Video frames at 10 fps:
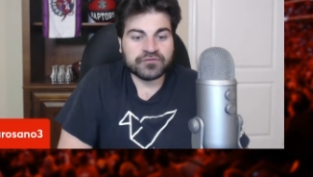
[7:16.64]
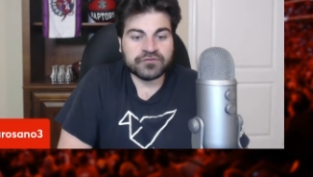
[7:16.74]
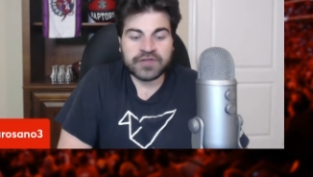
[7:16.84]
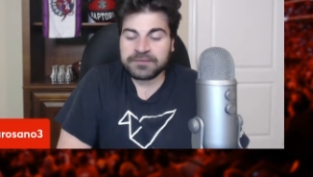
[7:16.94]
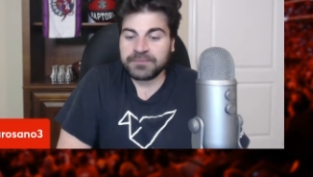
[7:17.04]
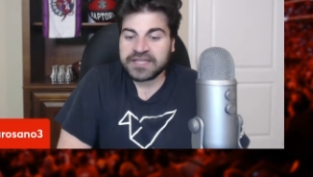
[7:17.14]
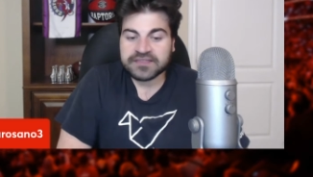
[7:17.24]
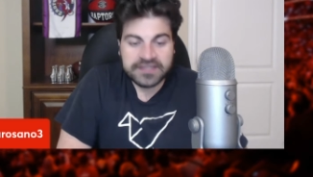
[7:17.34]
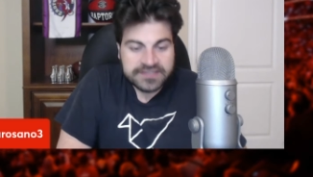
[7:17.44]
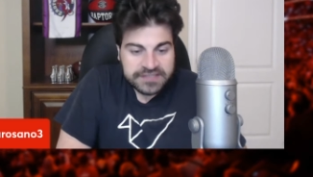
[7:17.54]
They made
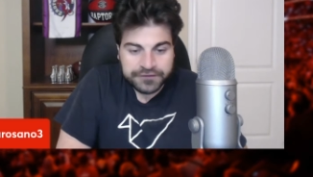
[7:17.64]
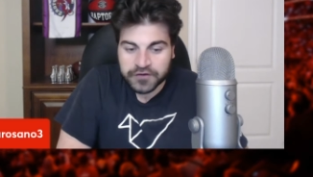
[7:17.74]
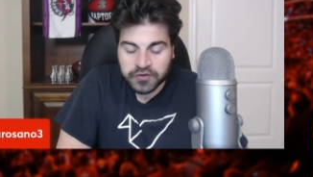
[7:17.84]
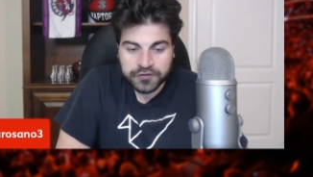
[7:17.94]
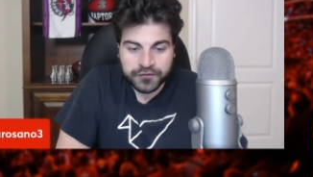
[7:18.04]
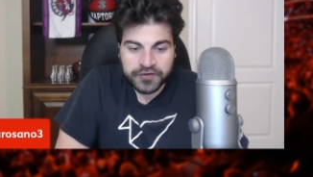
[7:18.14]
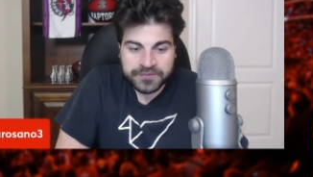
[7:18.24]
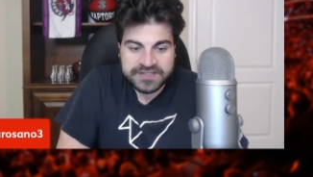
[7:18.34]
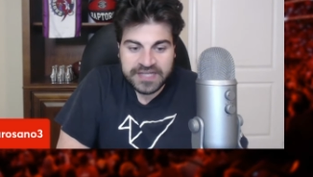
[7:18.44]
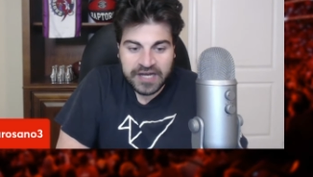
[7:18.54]
things difficult for
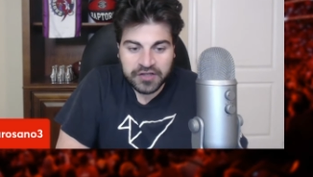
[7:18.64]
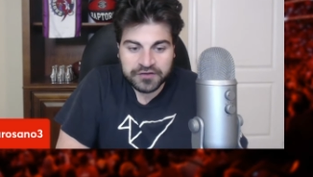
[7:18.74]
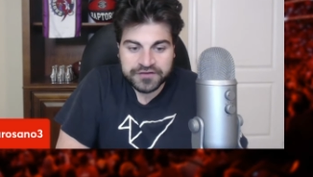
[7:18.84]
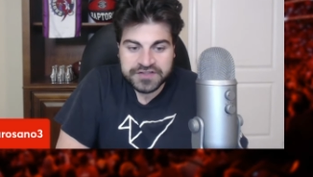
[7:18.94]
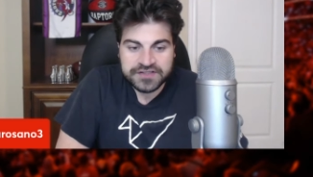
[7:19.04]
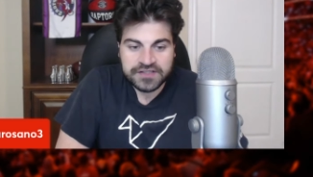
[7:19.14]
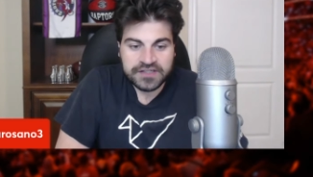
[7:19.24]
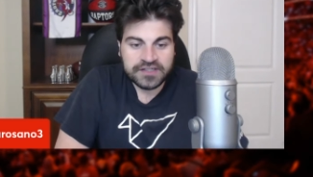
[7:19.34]
themselves.